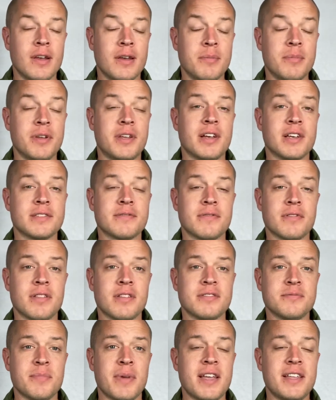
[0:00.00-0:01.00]
because for
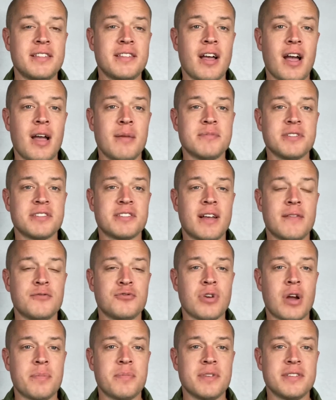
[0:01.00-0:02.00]
as many times as I've
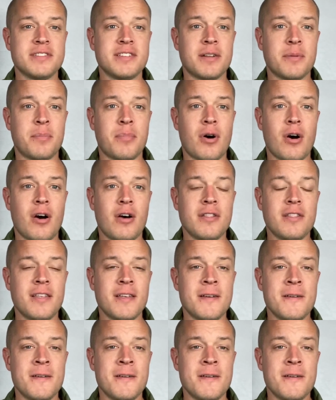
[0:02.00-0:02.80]
dropped this in a pond,